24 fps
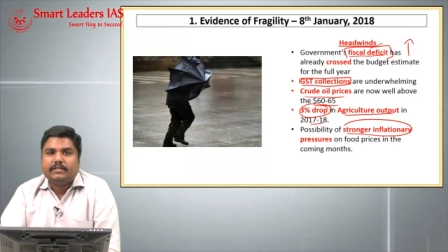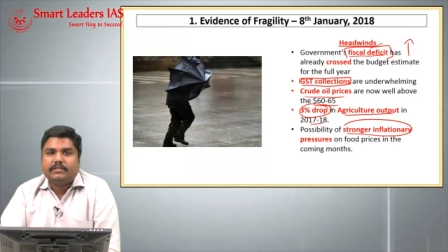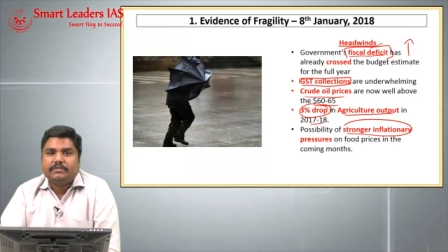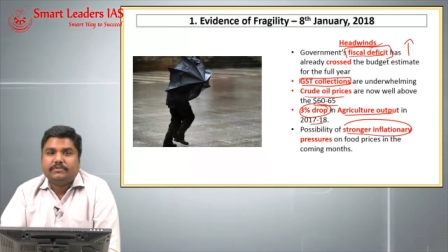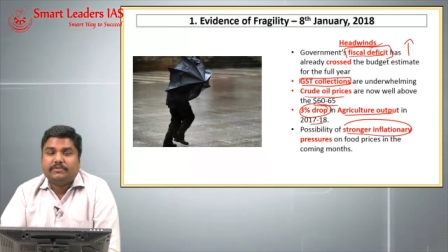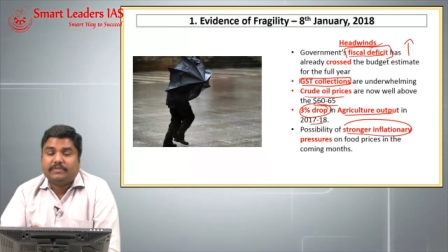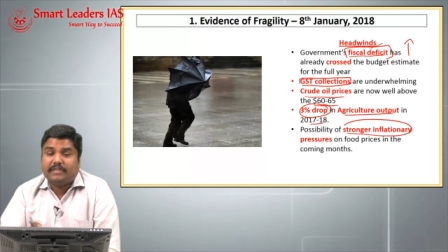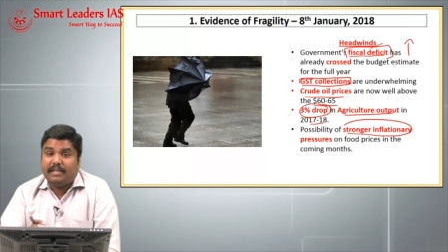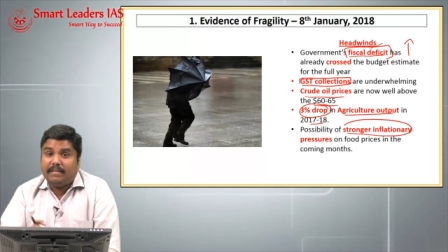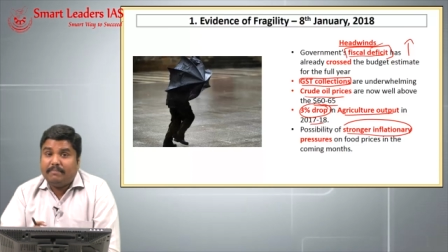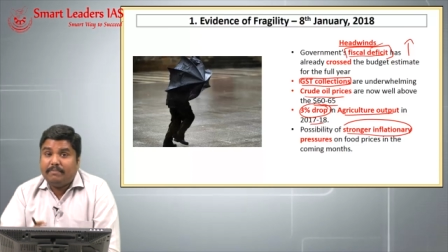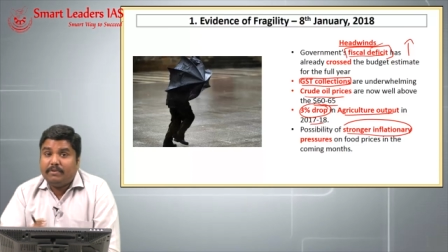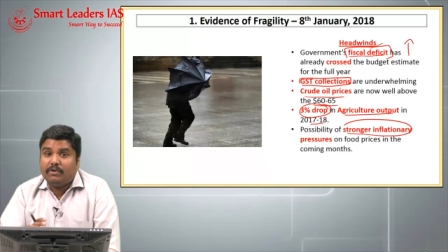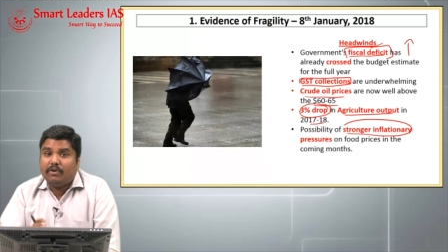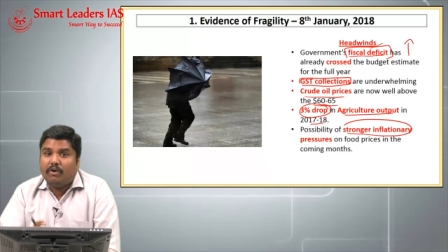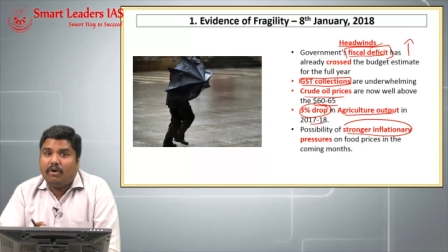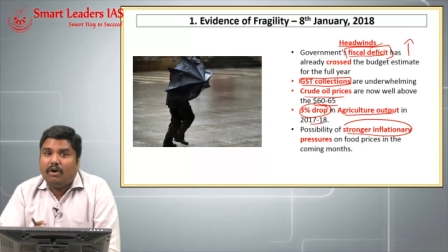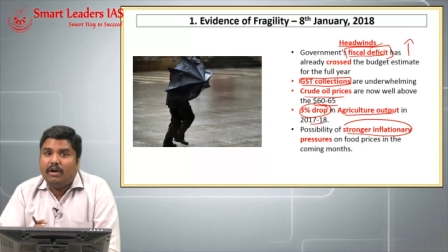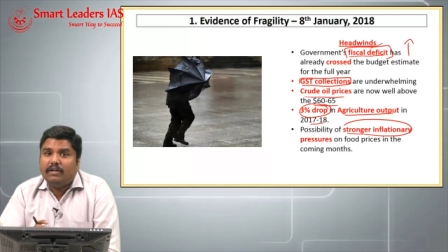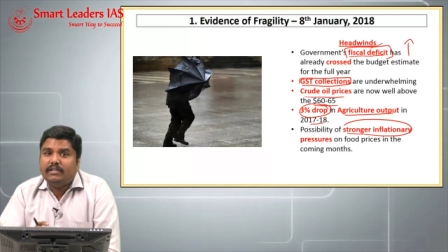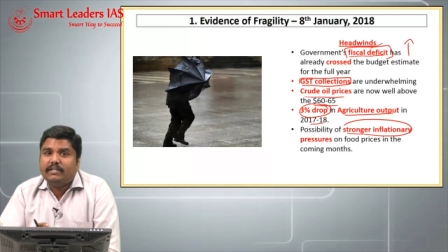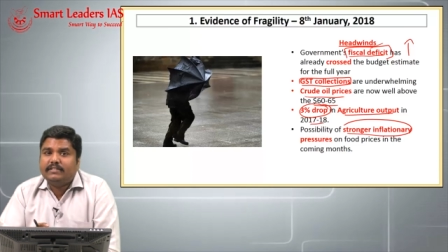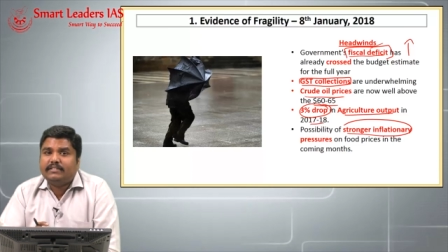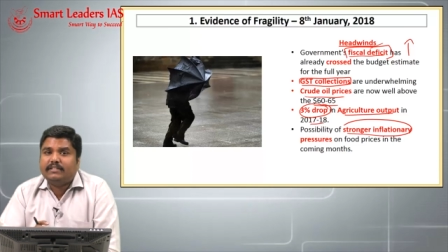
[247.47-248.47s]
so keeping
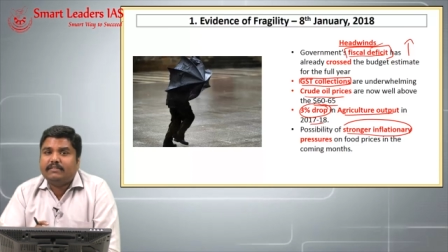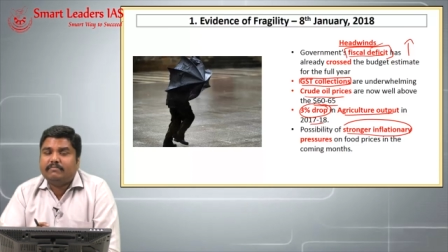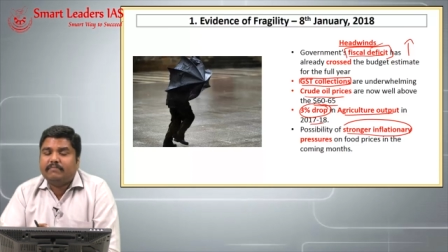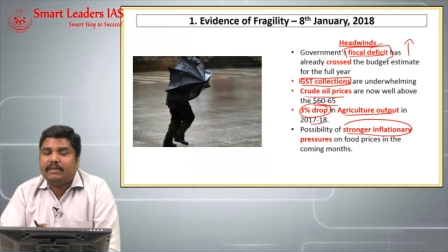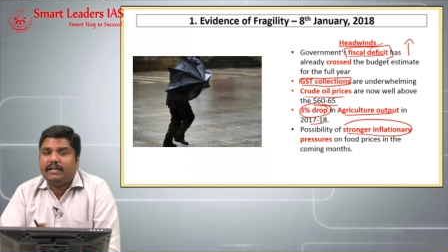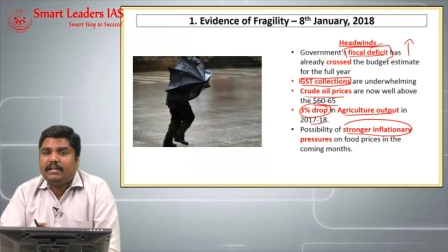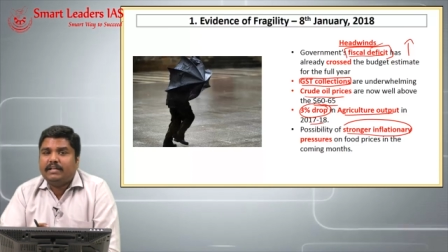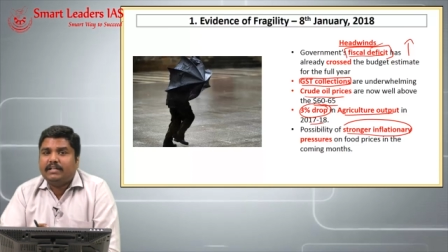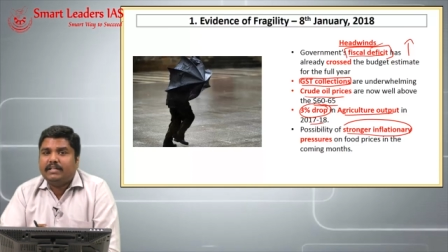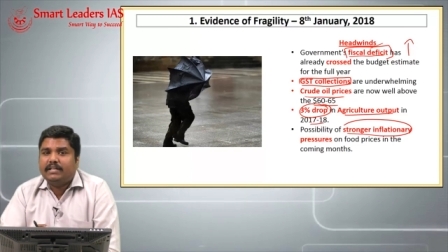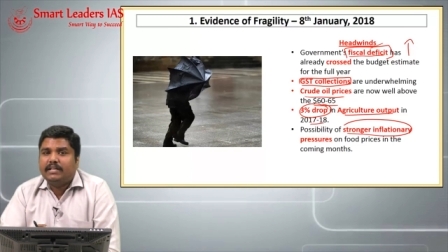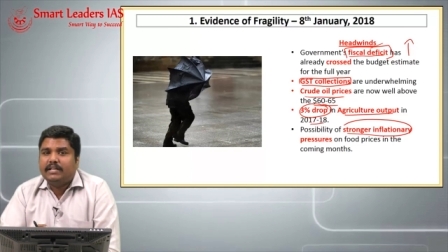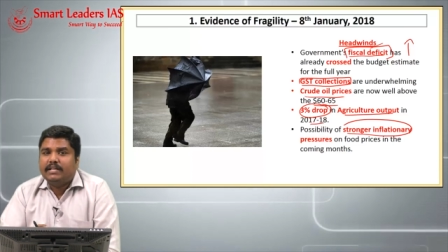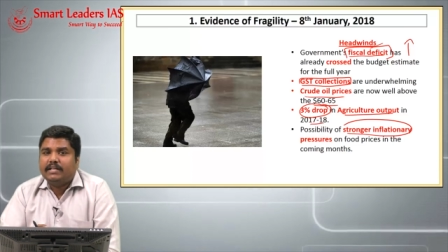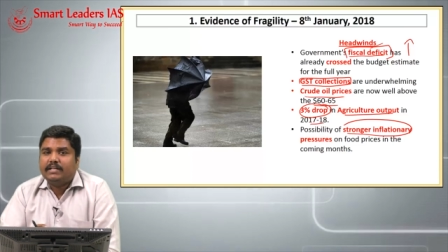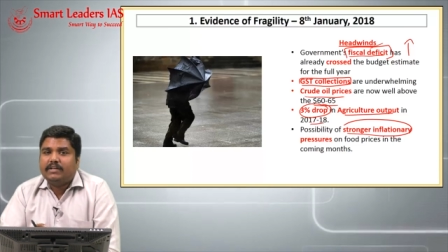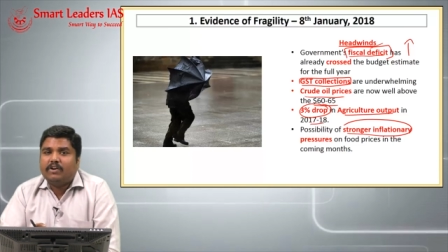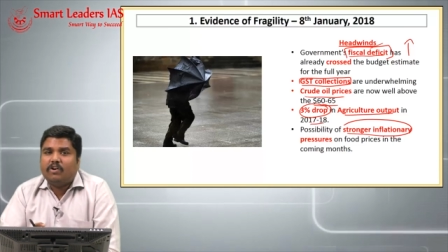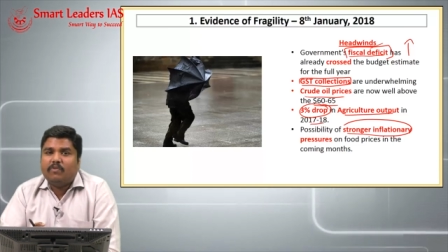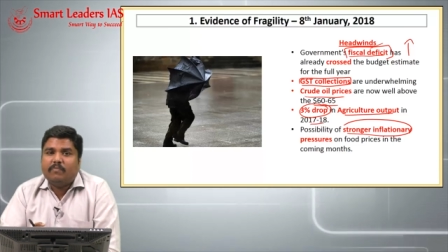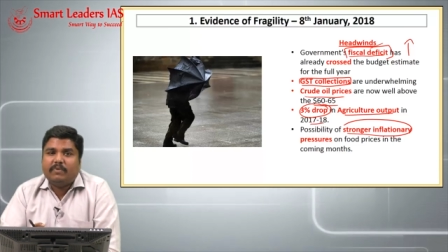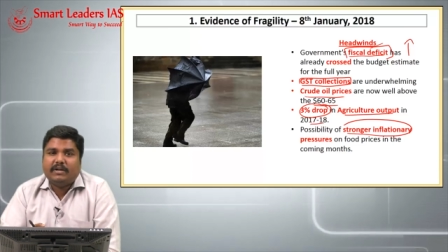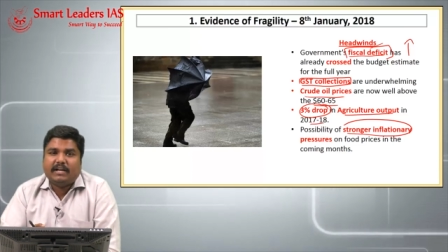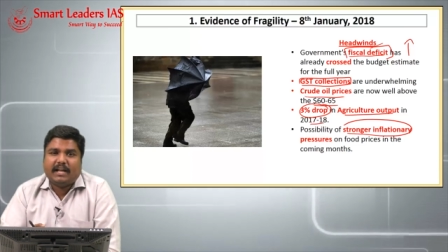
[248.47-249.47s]
all this in mind
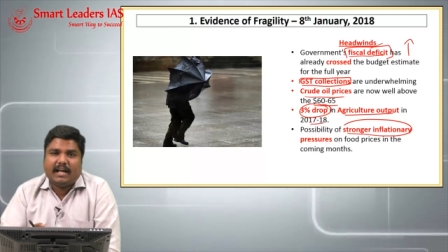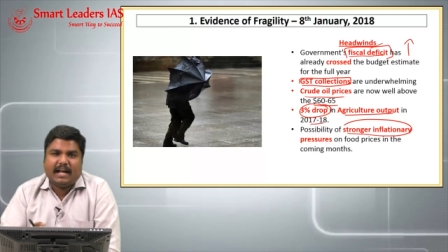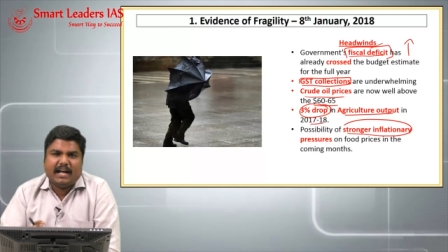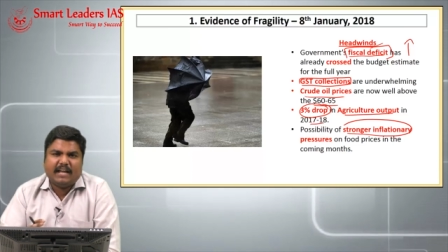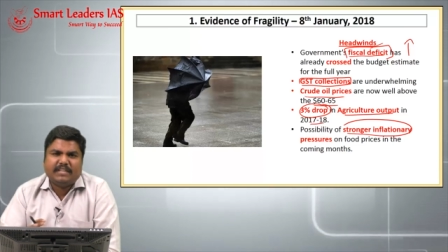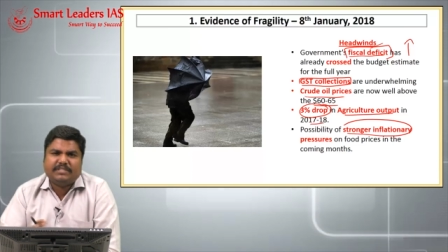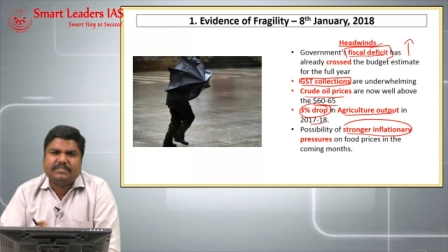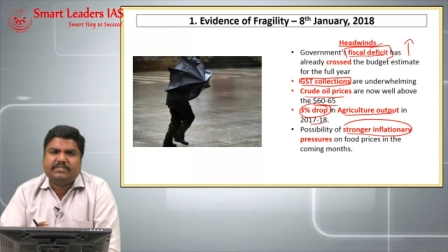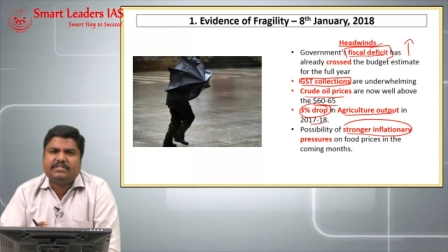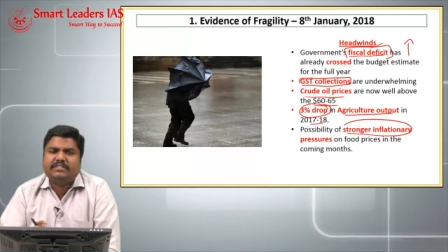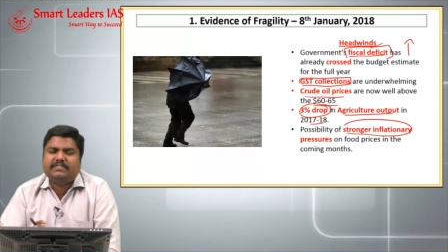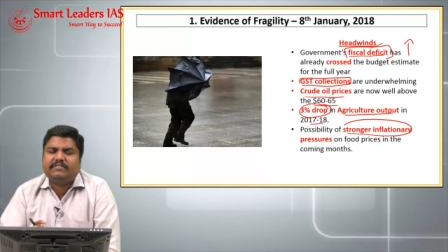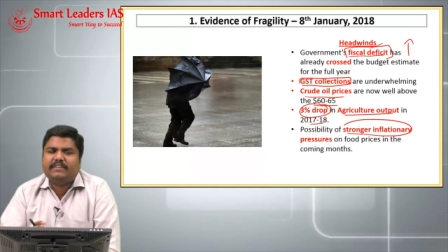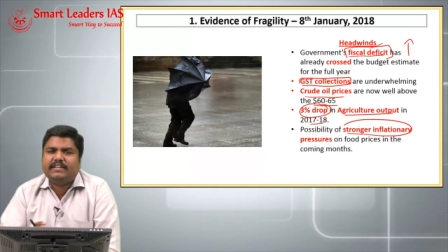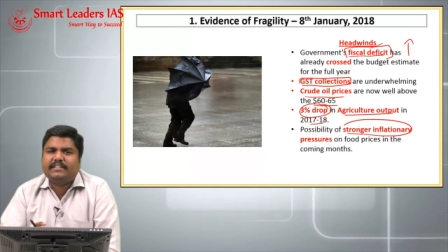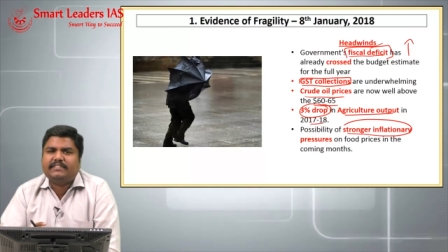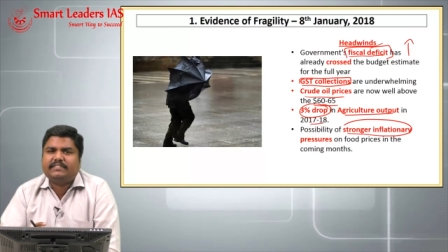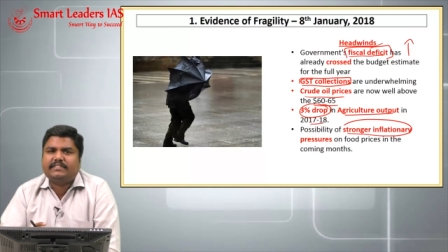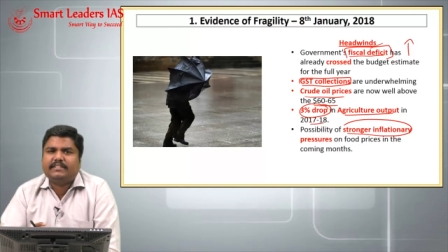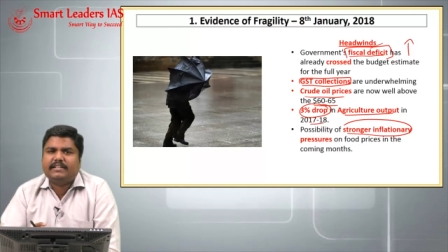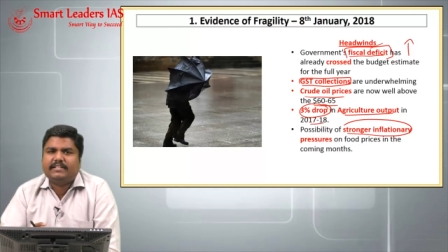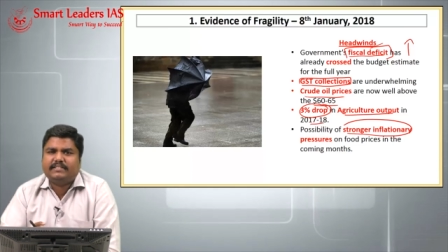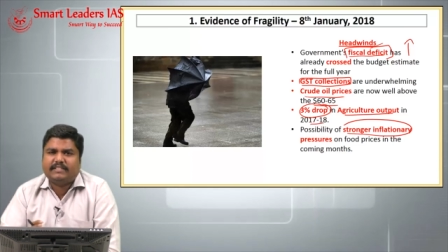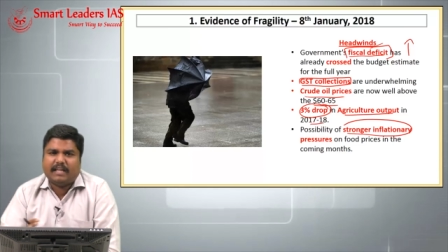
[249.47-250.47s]
government has to devise
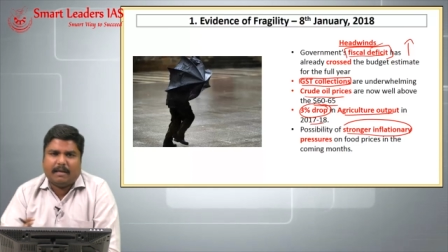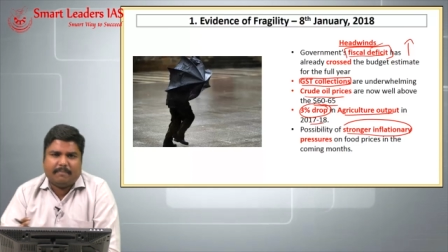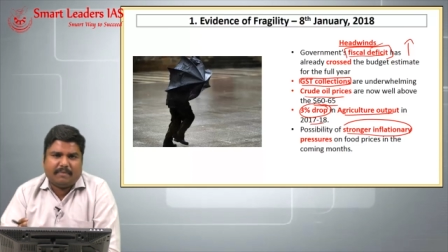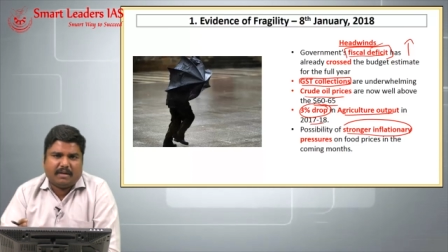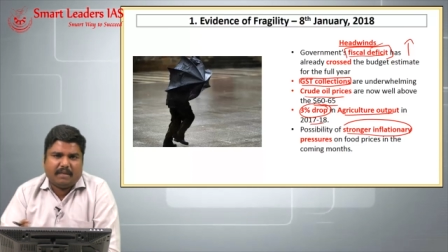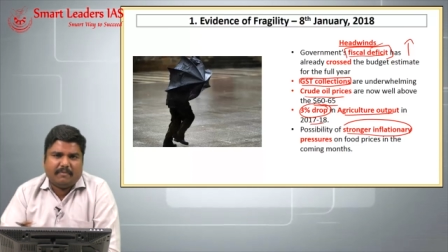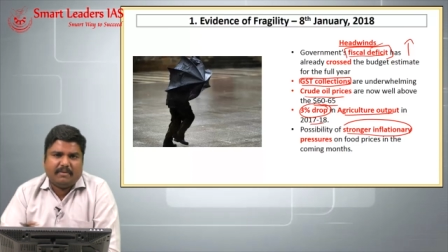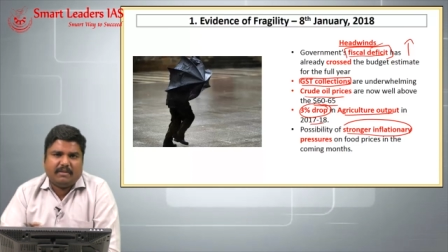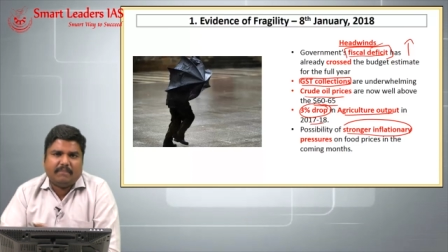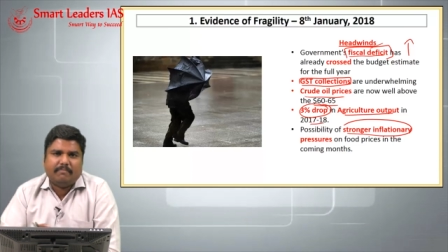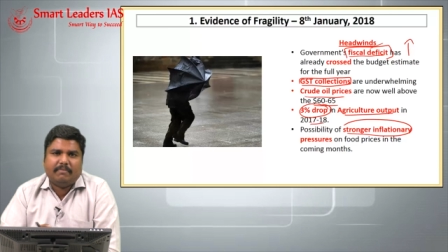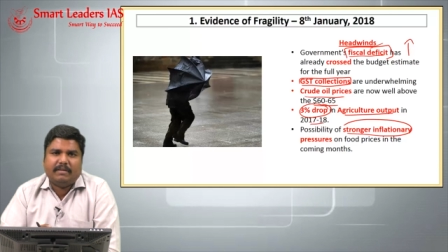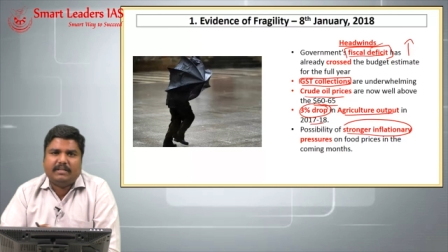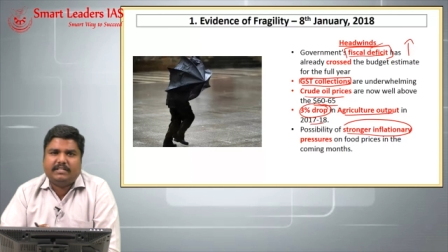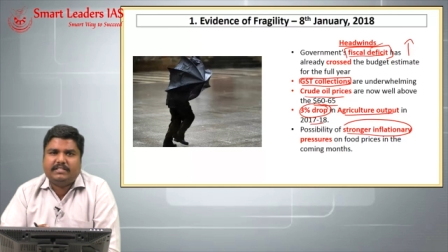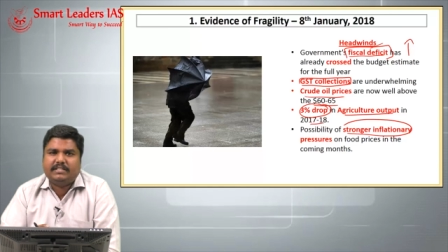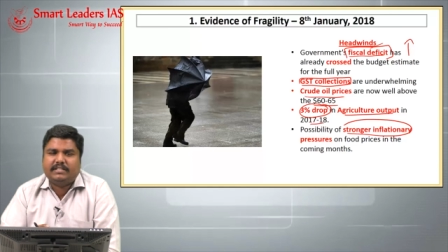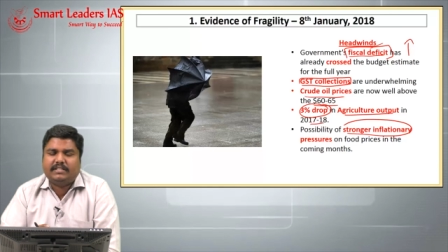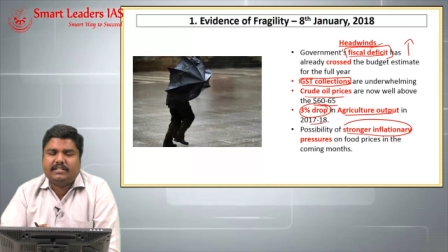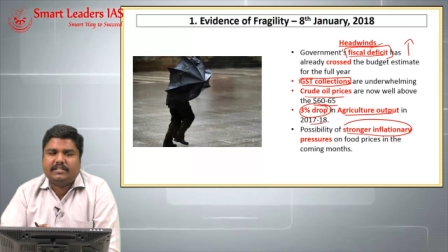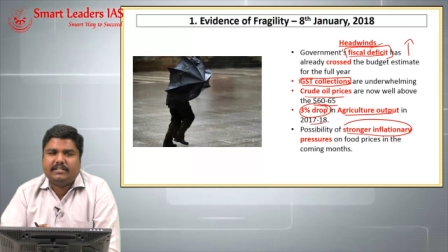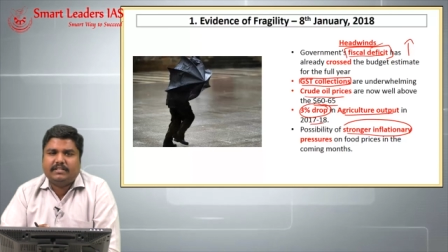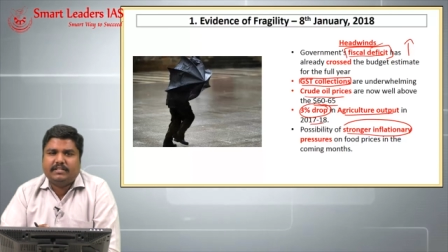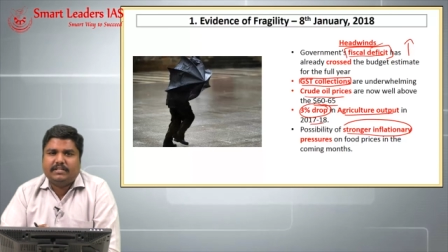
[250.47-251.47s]
its upcoming
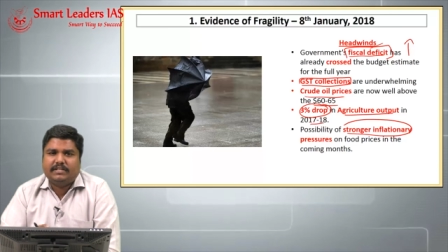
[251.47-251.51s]
budget